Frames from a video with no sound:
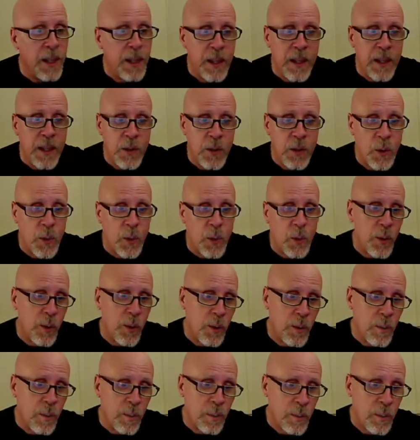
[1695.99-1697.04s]
So
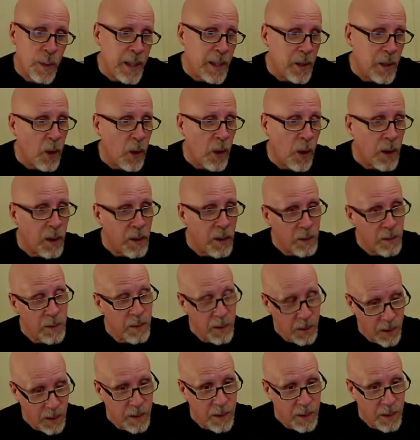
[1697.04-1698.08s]
B and R
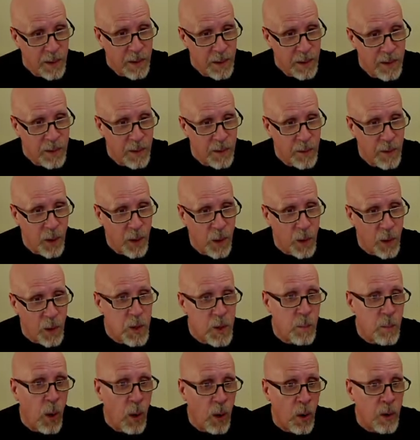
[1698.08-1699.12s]
are a
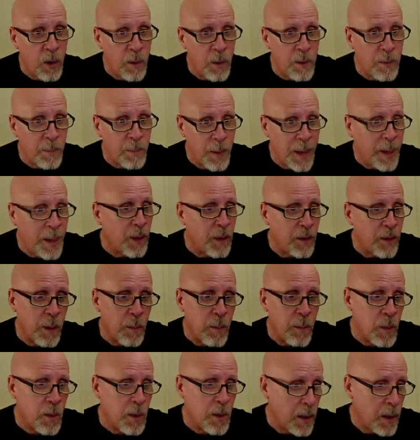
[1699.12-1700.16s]
smaller pair of
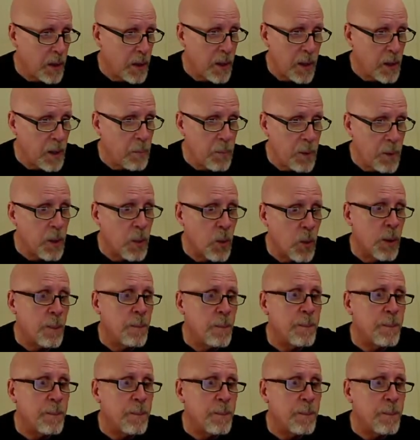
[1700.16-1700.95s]
numbers than A and B were.